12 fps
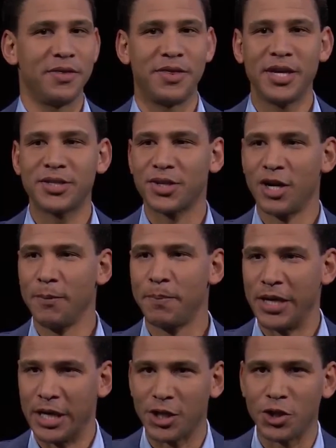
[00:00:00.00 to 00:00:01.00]
This
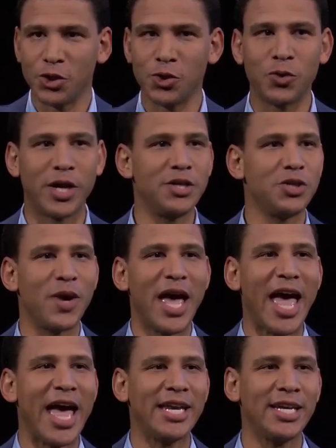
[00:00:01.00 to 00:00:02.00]
company, you can do
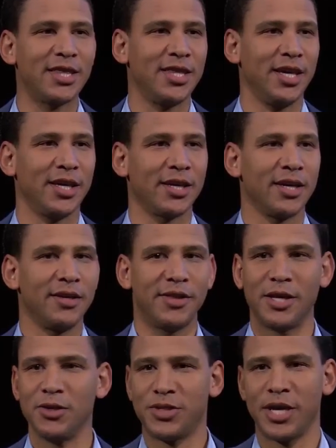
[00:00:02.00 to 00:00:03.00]
anything
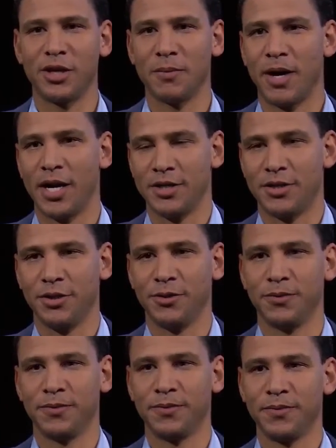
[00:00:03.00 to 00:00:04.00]
that you set your minds to.
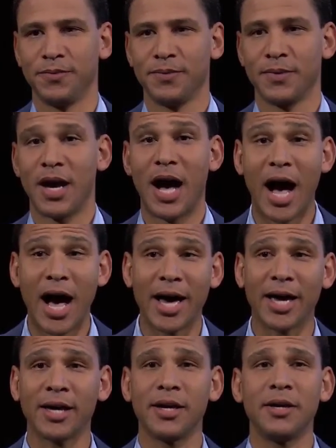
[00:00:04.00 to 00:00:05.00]

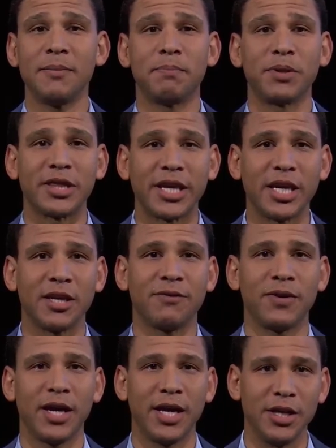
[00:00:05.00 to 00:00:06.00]
I
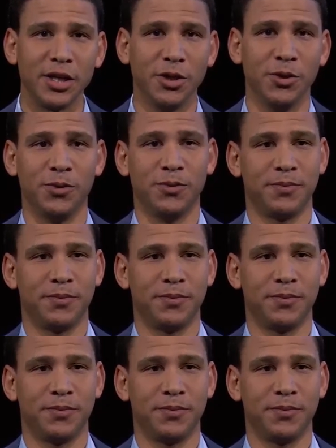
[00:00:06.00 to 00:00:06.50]
believe in you.